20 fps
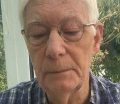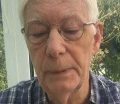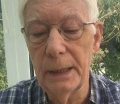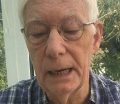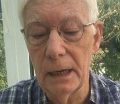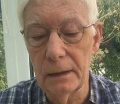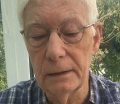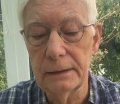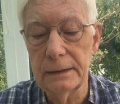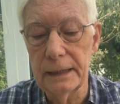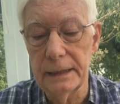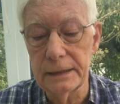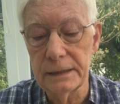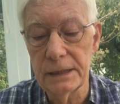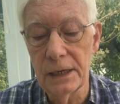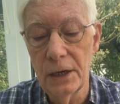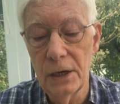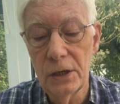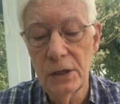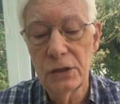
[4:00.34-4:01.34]
plantlets.
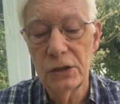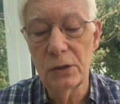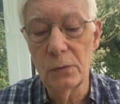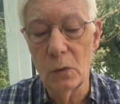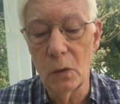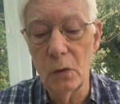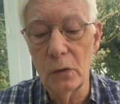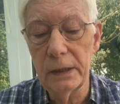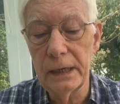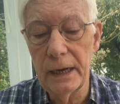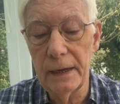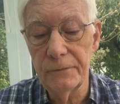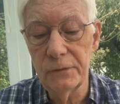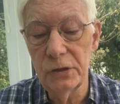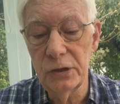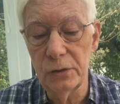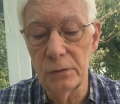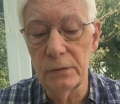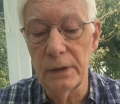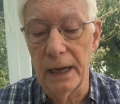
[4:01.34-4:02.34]
So all you have to
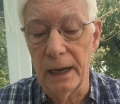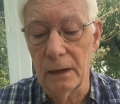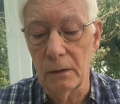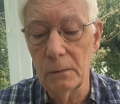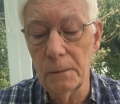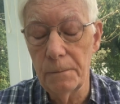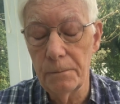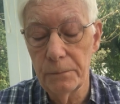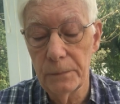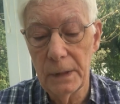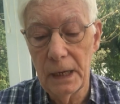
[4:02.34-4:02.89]
do now,